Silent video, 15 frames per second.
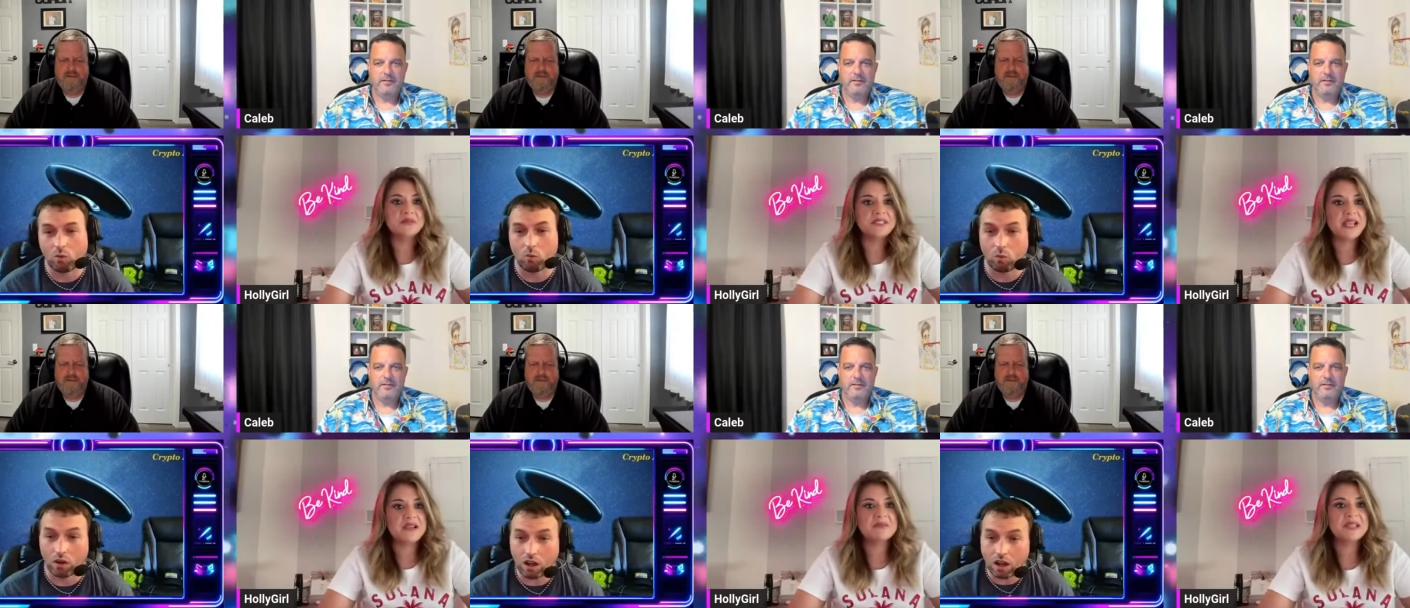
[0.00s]

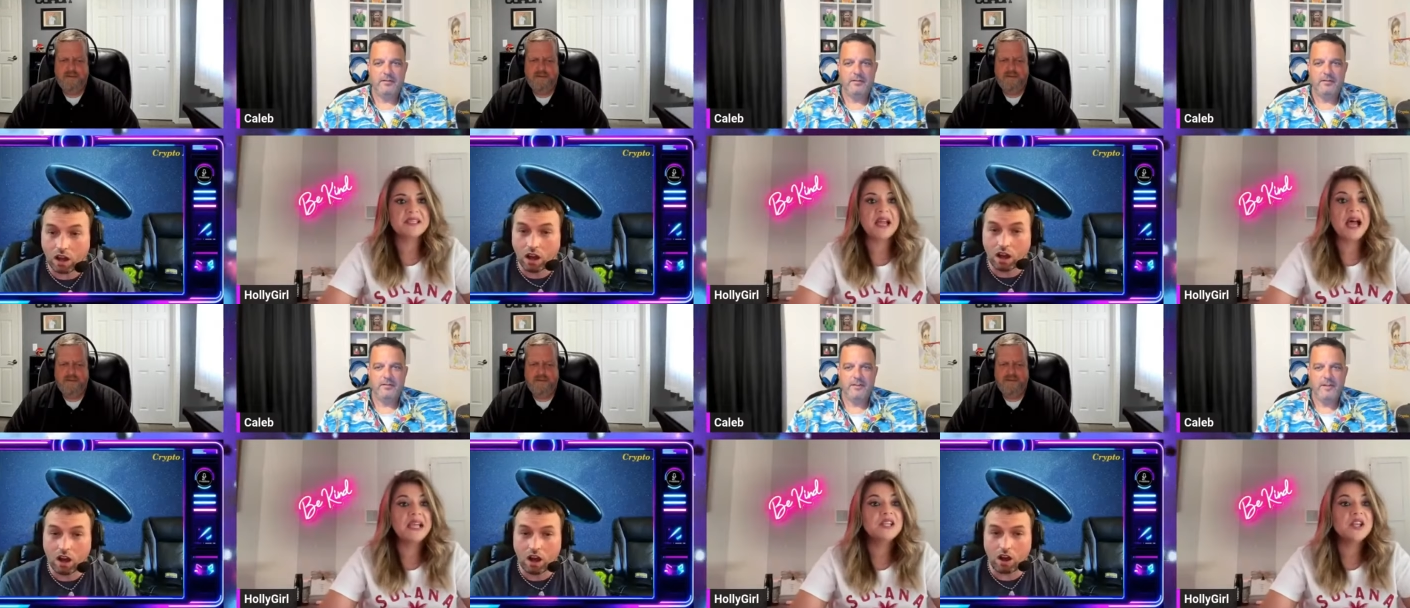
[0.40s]
Speaker 1: Damn well, it.
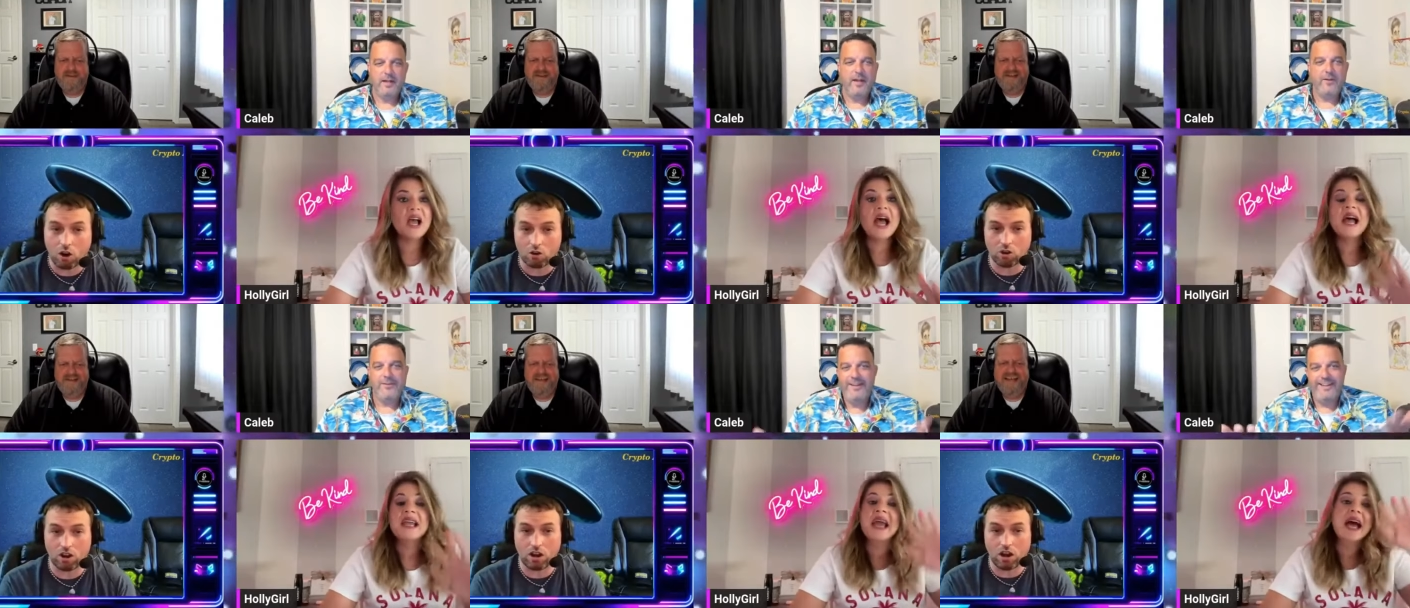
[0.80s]

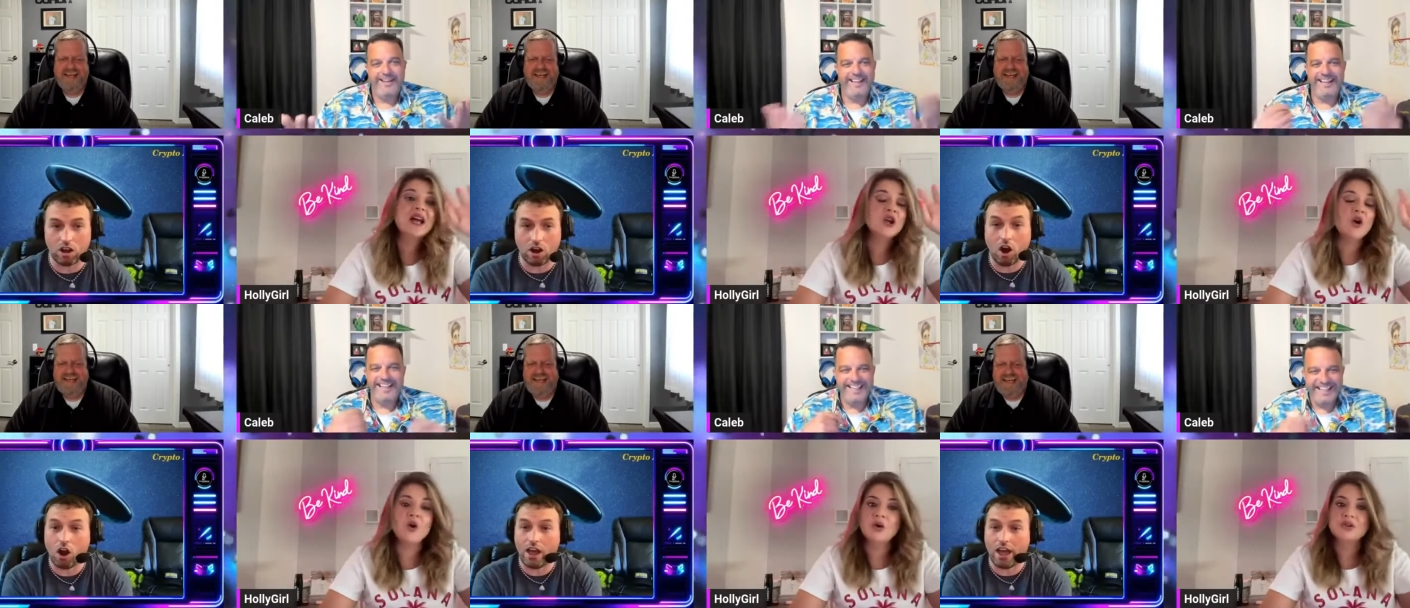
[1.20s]
I,
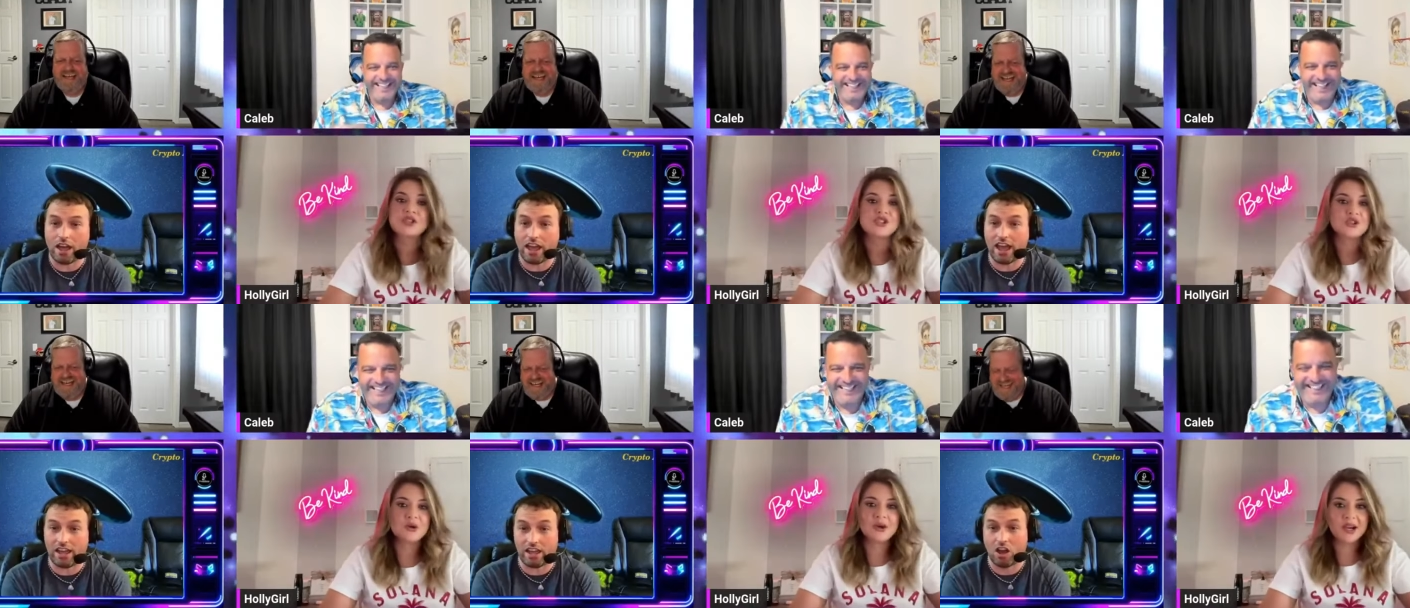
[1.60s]

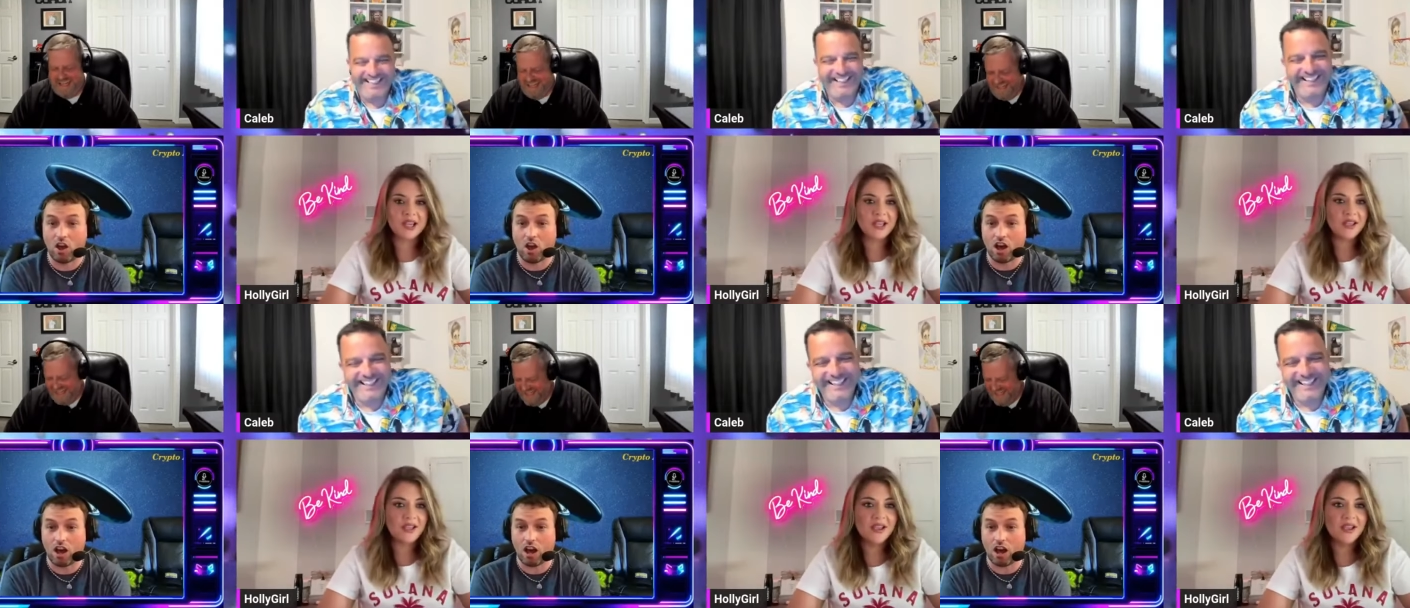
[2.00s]
I,